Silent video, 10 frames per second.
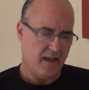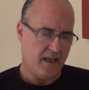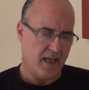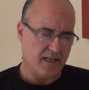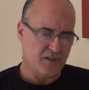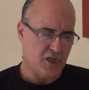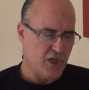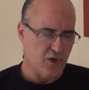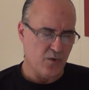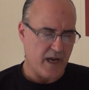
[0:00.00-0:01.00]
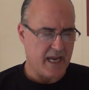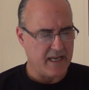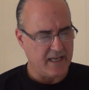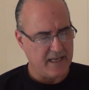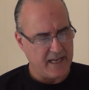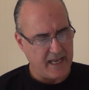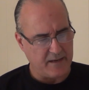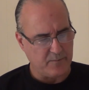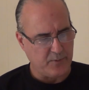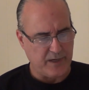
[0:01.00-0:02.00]
And to you, it
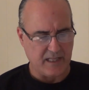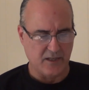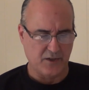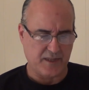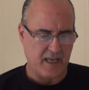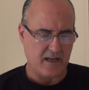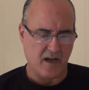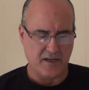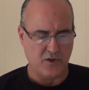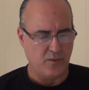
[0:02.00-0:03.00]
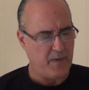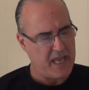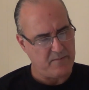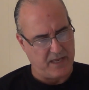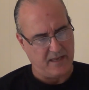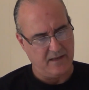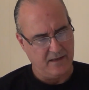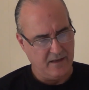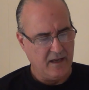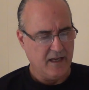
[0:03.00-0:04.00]
ain't pretty little thing, honey or baby.
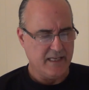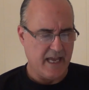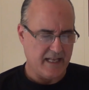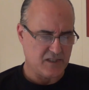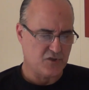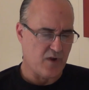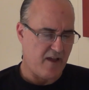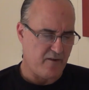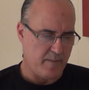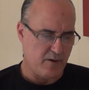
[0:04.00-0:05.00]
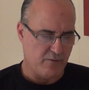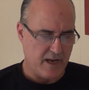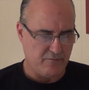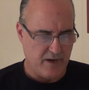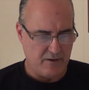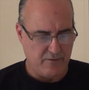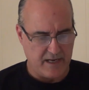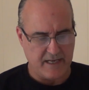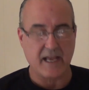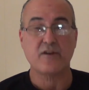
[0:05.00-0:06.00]
Yeah, it's driving me
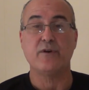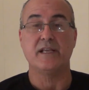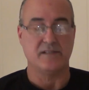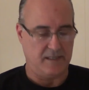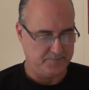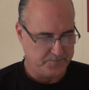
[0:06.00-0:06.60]
redneck crazy.